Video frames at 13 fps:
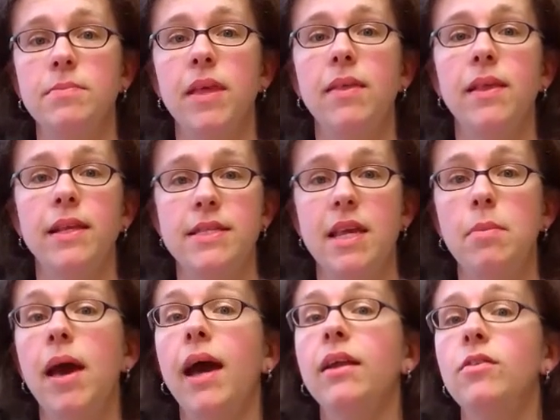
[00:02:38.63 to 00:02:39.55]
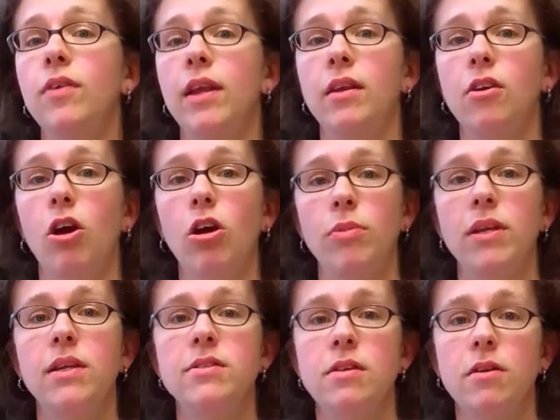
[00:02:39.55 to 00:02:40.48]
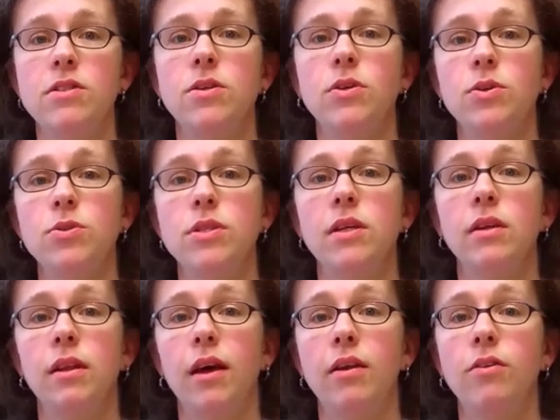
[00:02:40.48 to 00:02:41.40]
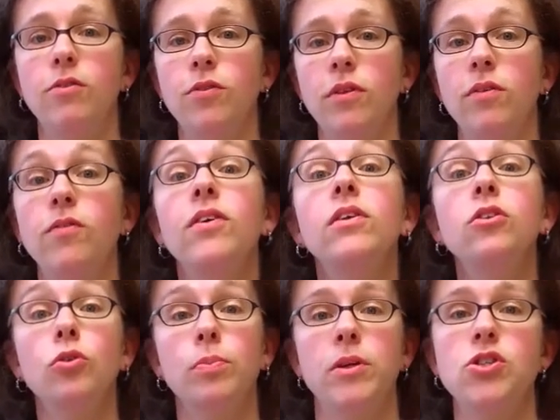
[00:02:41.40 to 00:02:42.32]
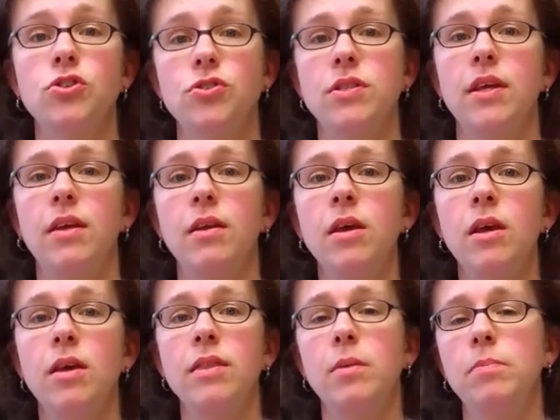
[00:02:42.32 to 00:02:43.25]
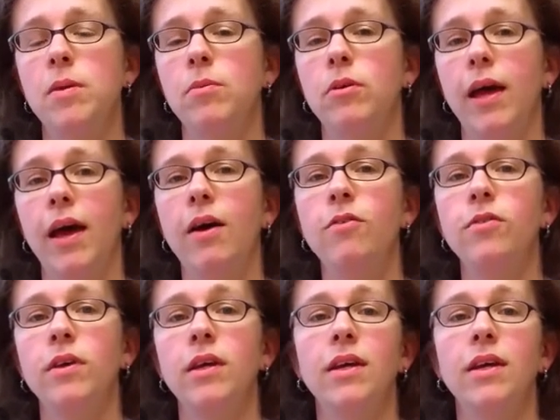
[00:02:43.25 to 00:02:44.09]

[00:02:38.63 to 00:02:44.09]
And that same activated carbon is also used in a lot of the filter pitchers that people have.